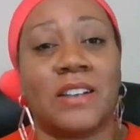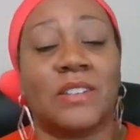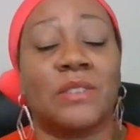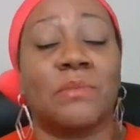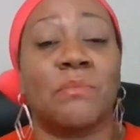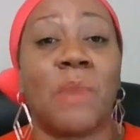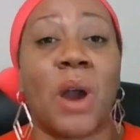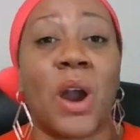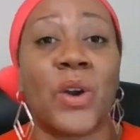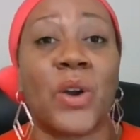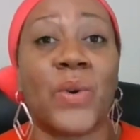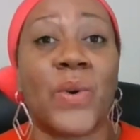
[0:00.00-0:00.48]

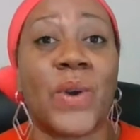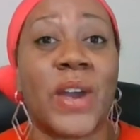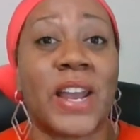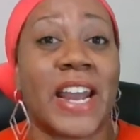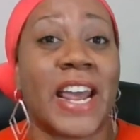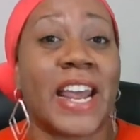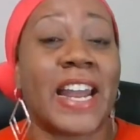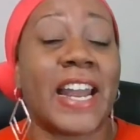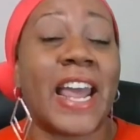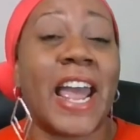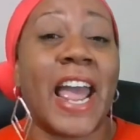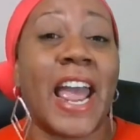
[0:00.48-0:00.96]
my
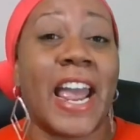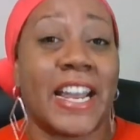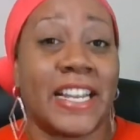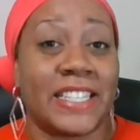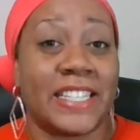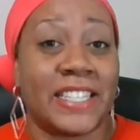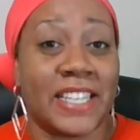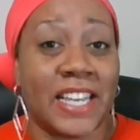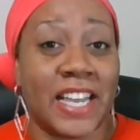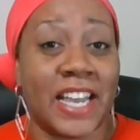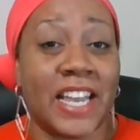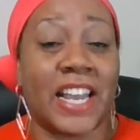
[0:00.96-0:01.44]
credit at
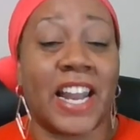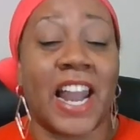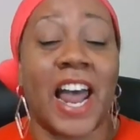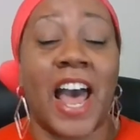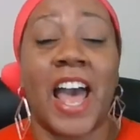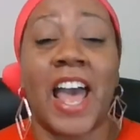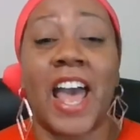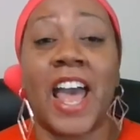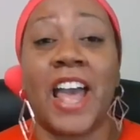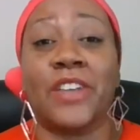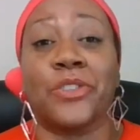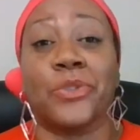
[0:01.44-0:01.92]
18.
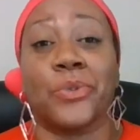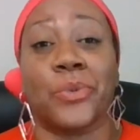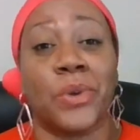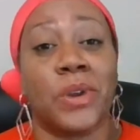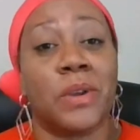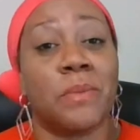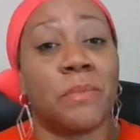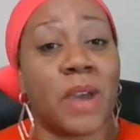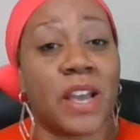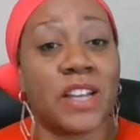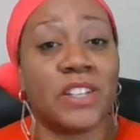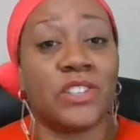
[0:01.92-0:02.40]
I had
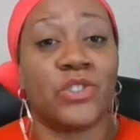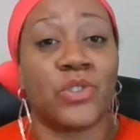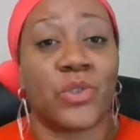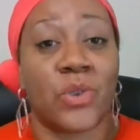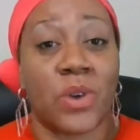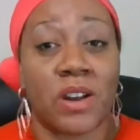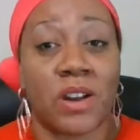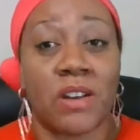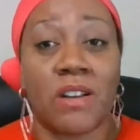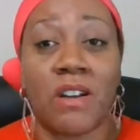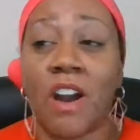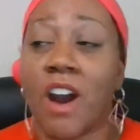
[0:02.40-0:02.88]
three major
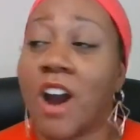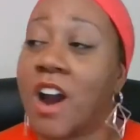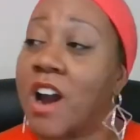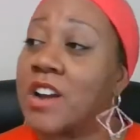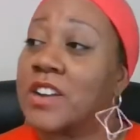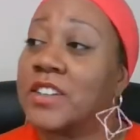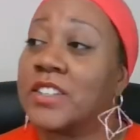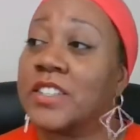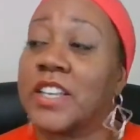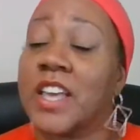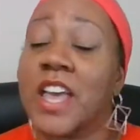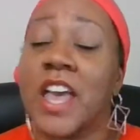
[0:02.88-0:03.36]
credit
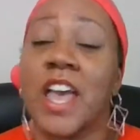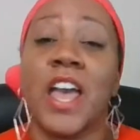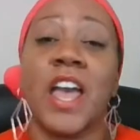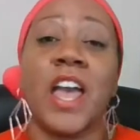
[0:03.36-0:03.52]
cards